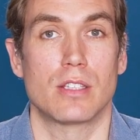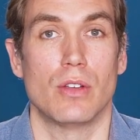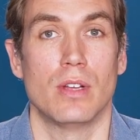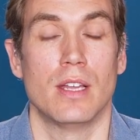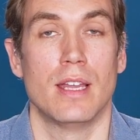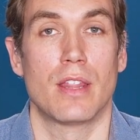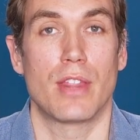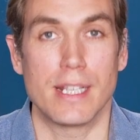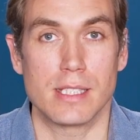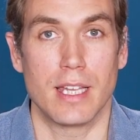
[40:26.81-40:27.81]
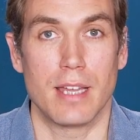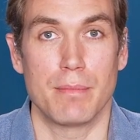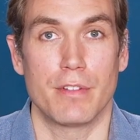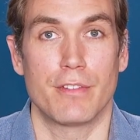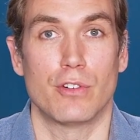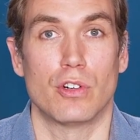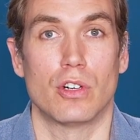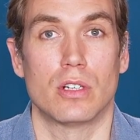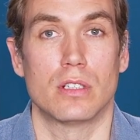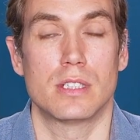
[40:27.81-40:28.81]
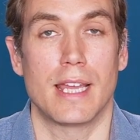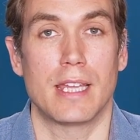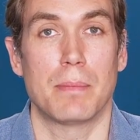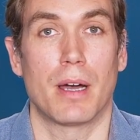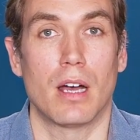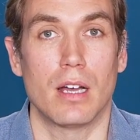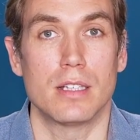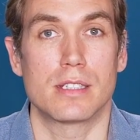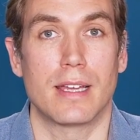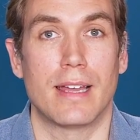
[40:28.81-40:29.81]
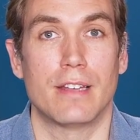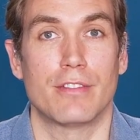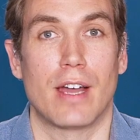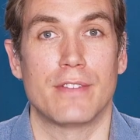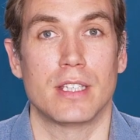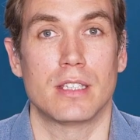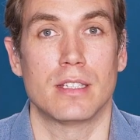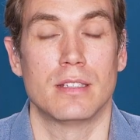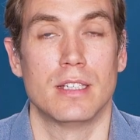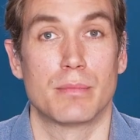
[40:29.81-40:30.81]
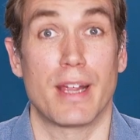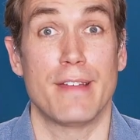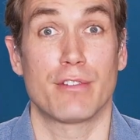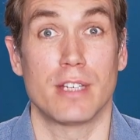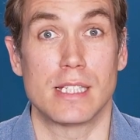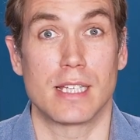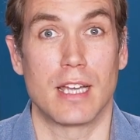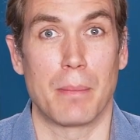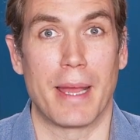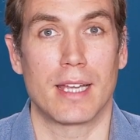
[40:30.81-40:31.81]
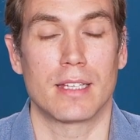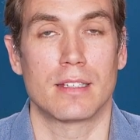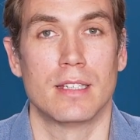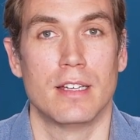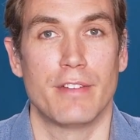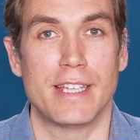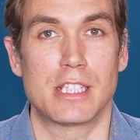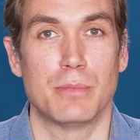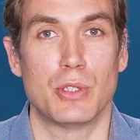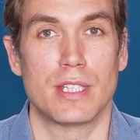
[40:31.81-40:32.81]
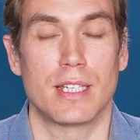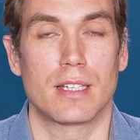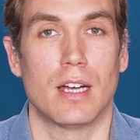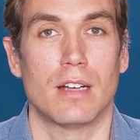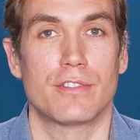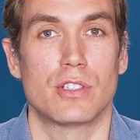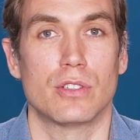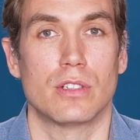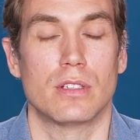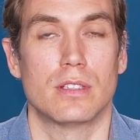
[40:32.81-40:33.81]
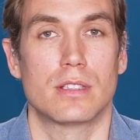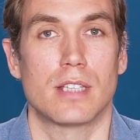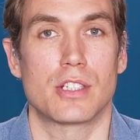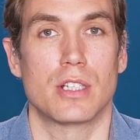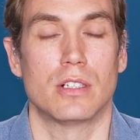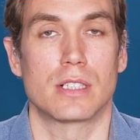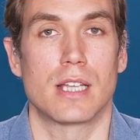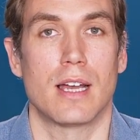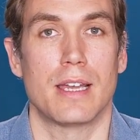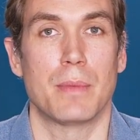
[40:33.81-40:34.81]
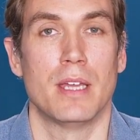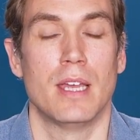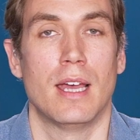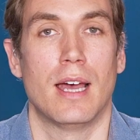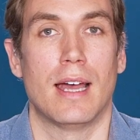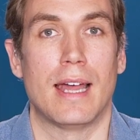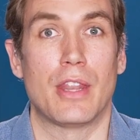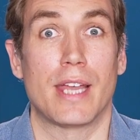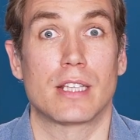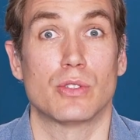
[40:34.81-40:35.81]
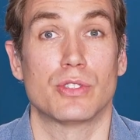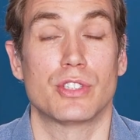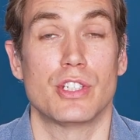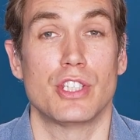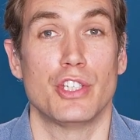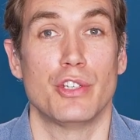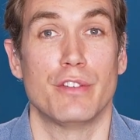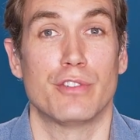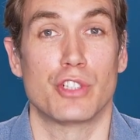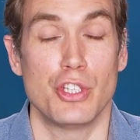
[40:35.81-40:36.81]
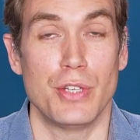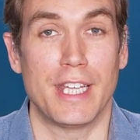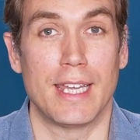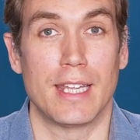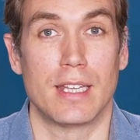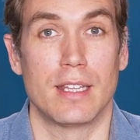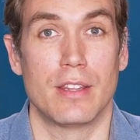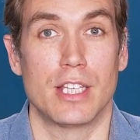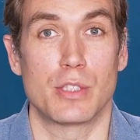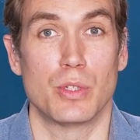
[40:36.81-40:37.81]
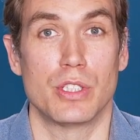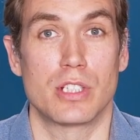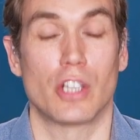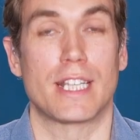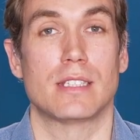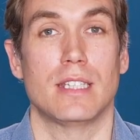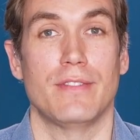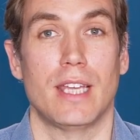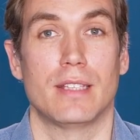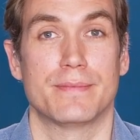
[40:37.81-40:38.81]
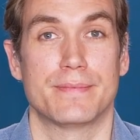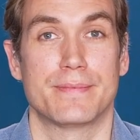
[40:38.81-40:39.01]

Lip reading: So thanks to him for taking part and for having the bravery to come back and face the music after such a long time. And thanks also to you for tuning in. This was Lockdown TV.